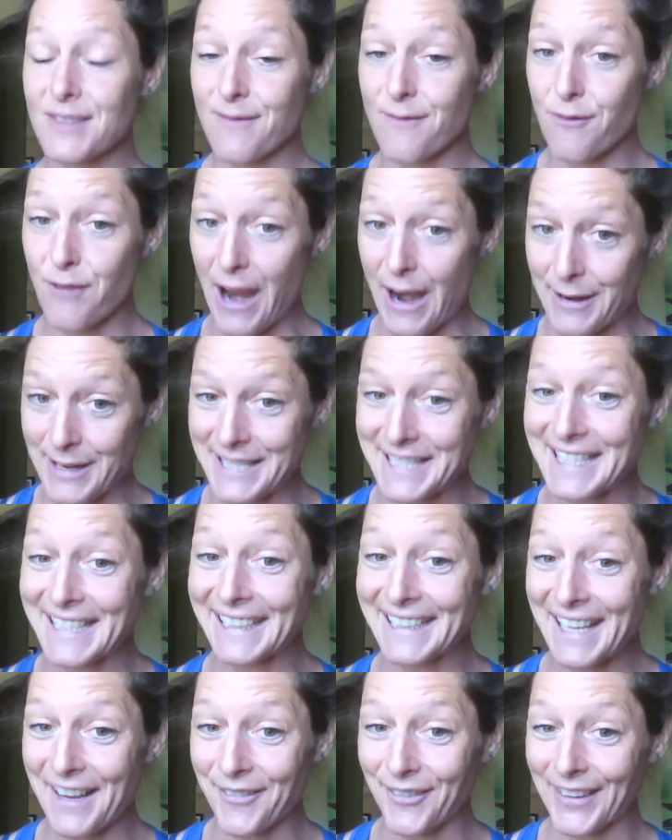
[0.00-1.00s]
very
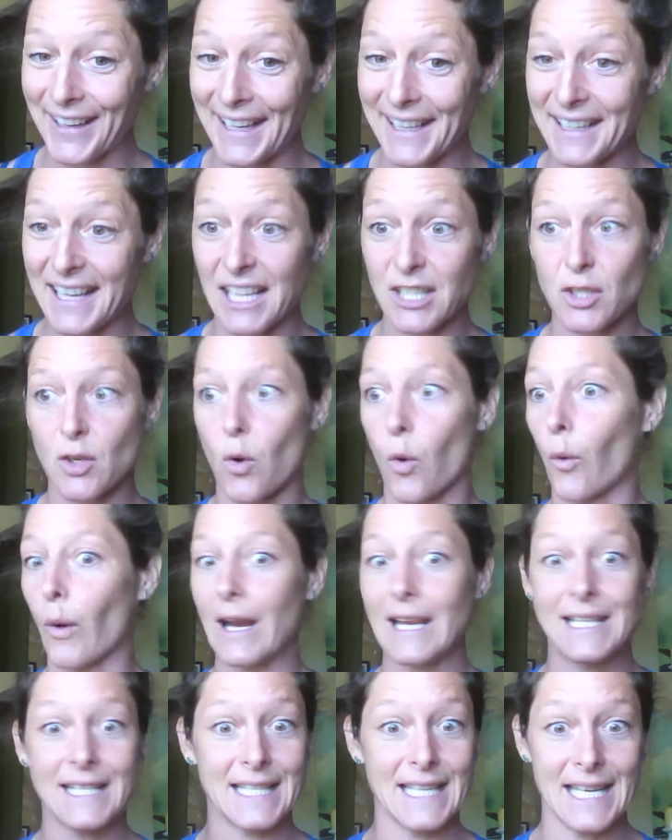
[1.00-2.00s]
significant. That's
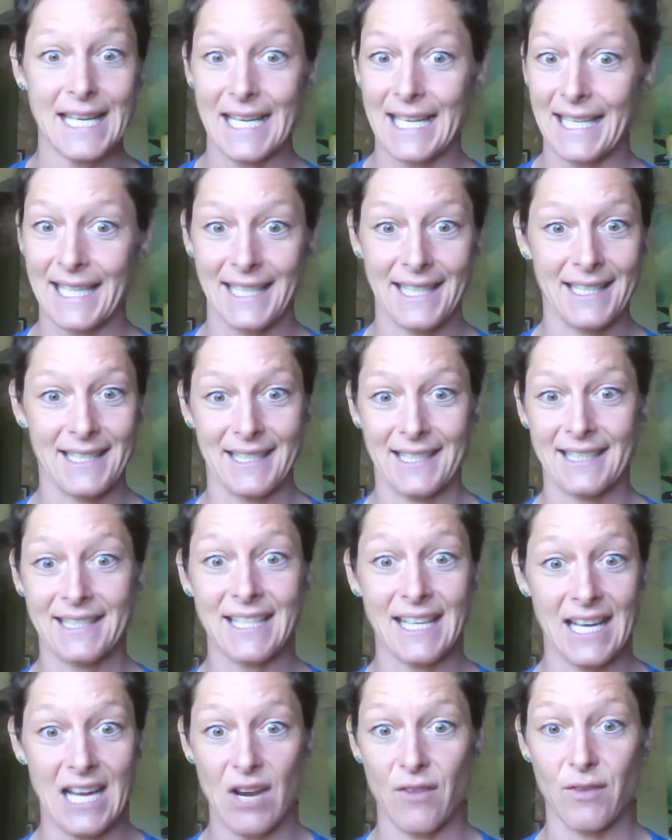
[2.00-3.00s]
crazy
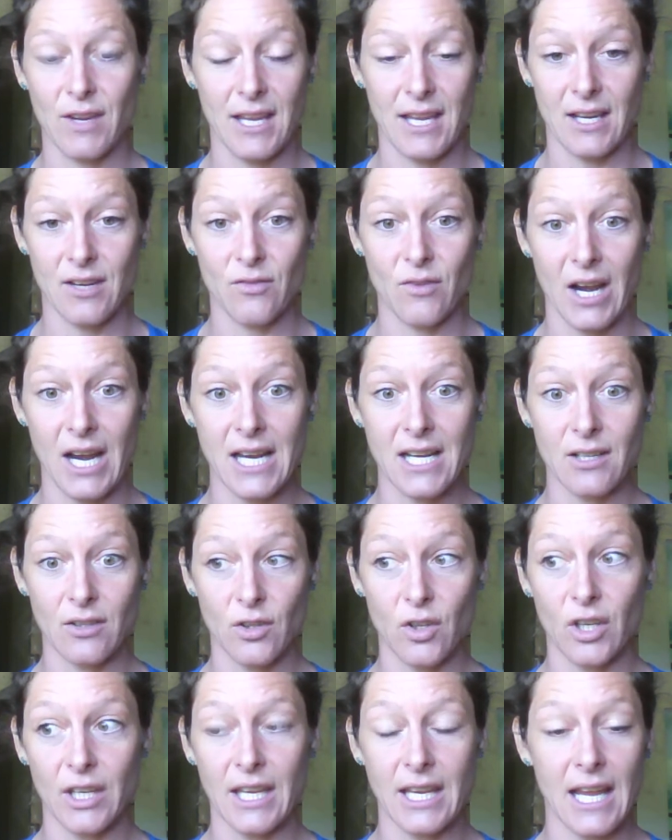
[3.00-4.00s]
significant, right?
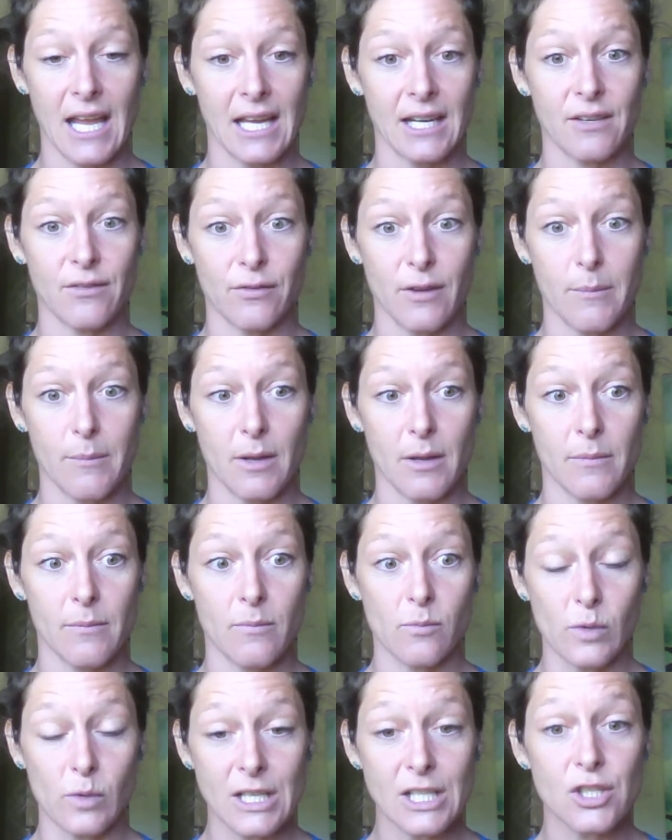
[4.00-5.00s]
Looking at it from a
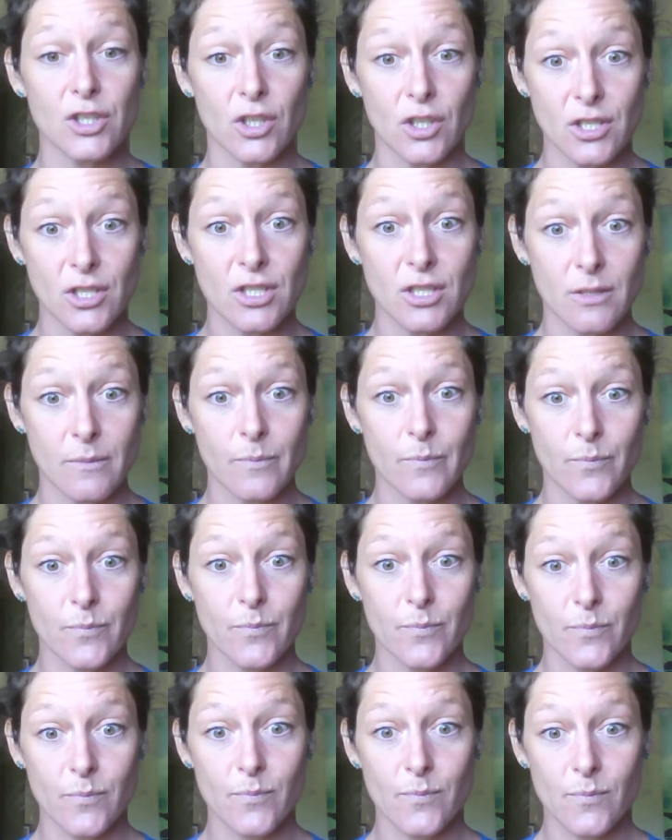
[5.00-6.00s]
research
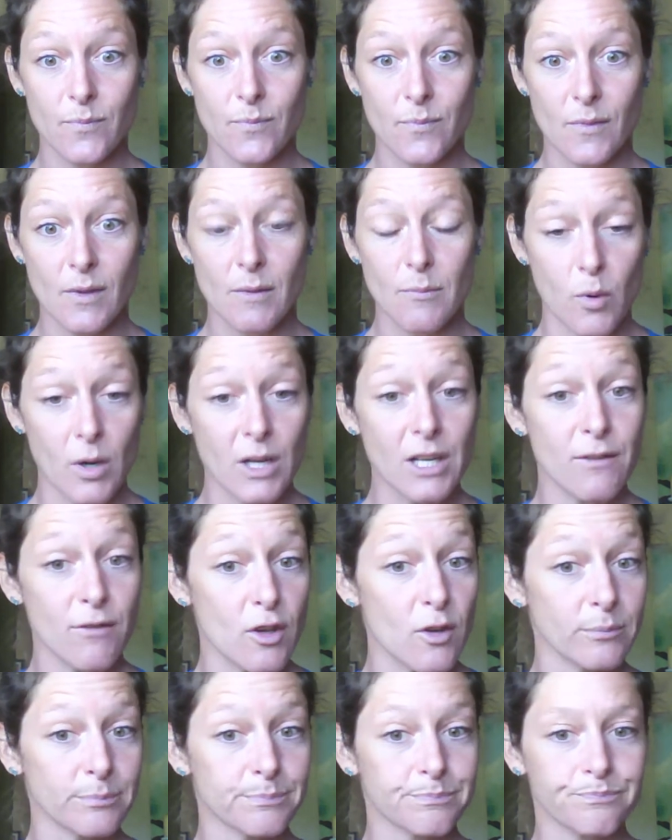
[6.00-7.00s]
point of
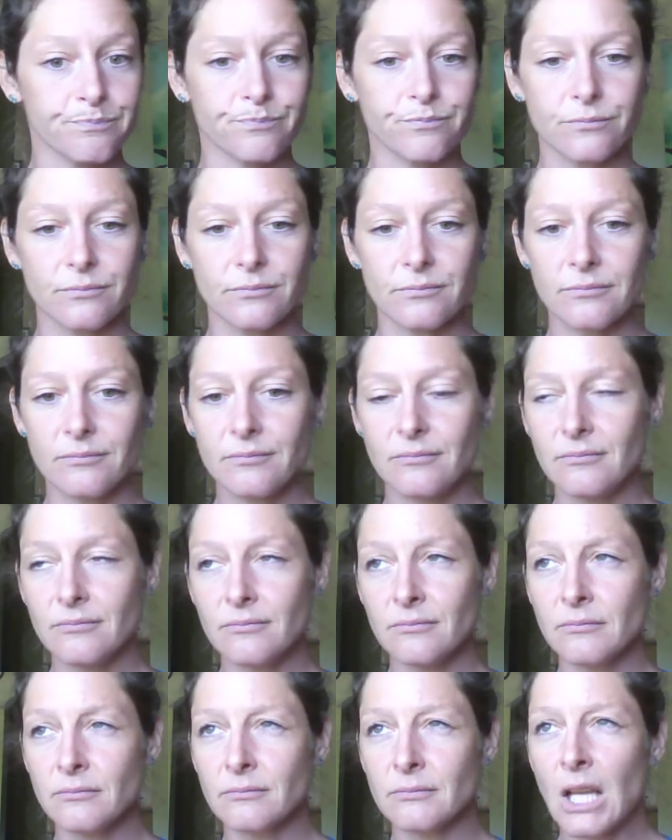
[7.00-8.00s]
view.
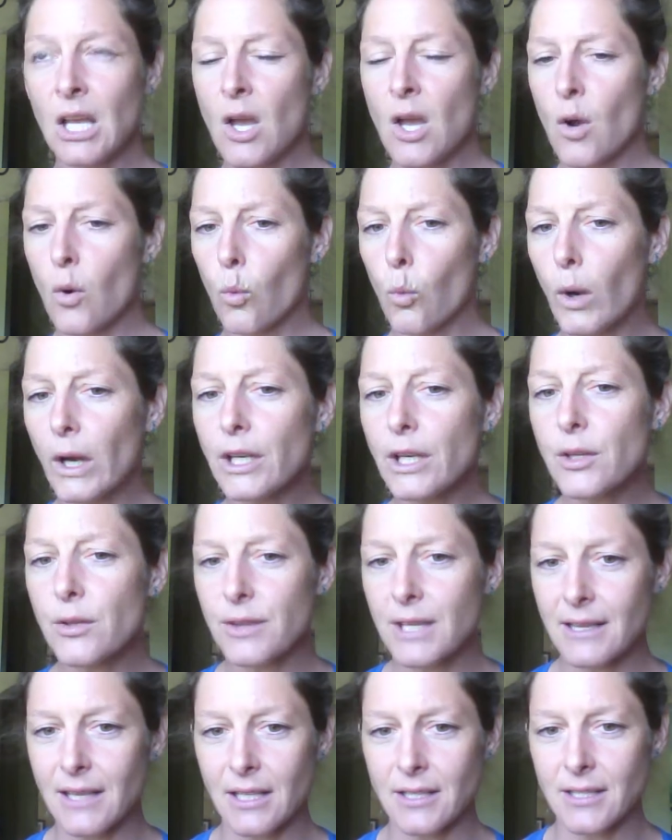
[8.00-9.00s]
What do you
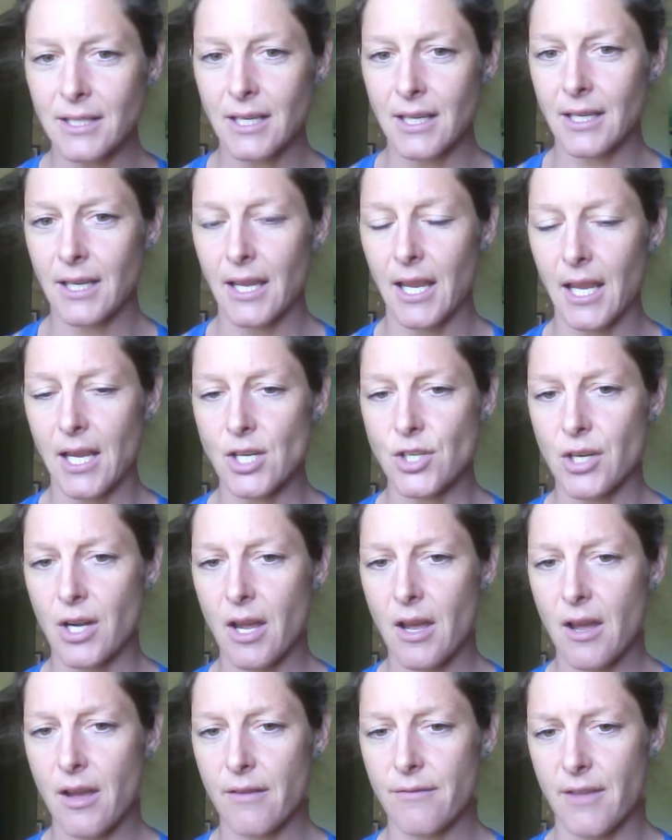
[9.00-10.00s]
think that's an indication
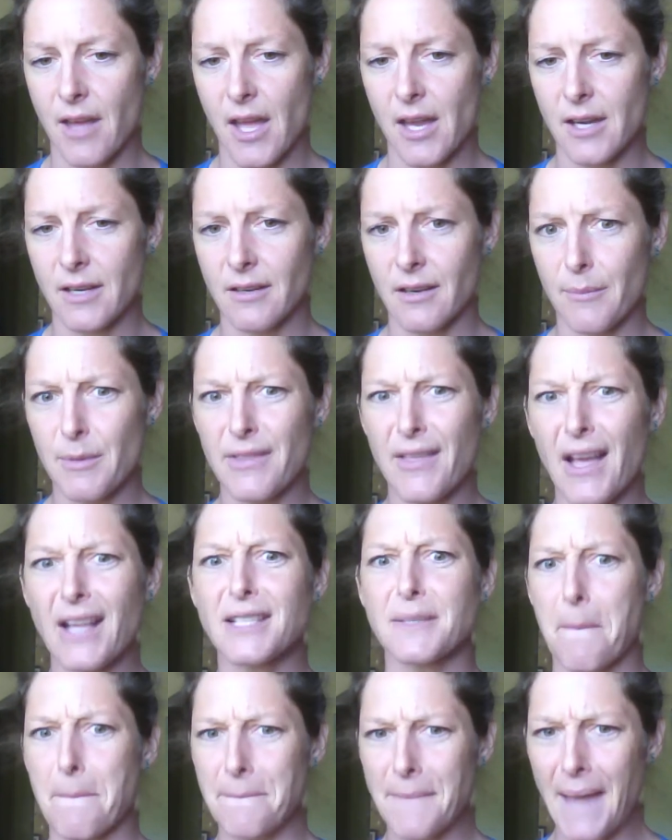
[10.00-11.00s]
of then? I mean,
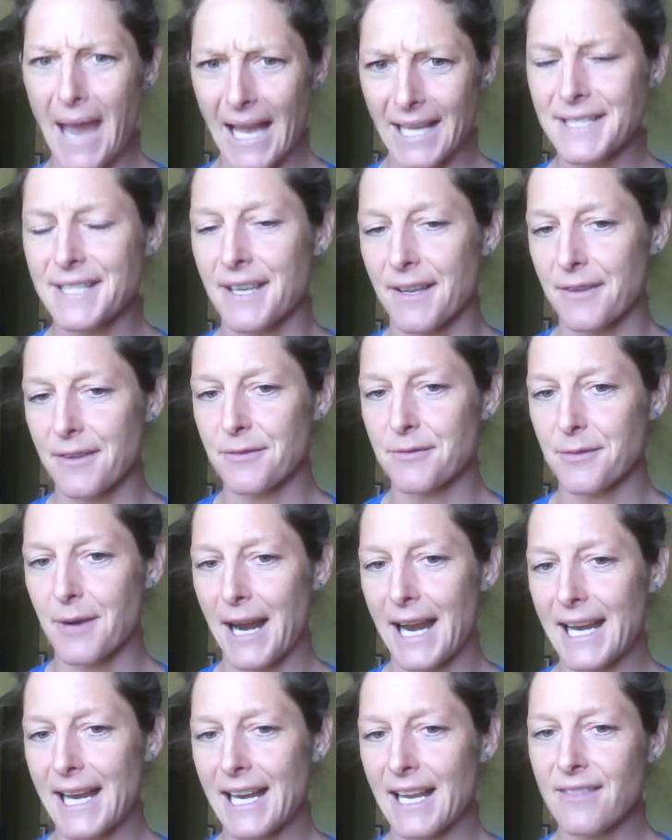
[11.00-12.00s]
that's massive,
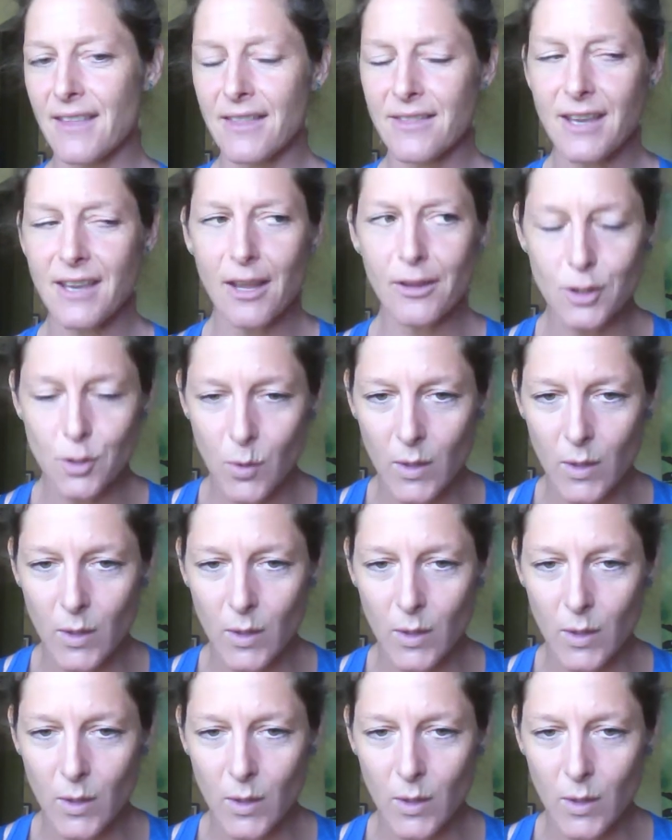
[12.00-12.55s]
right? And then the other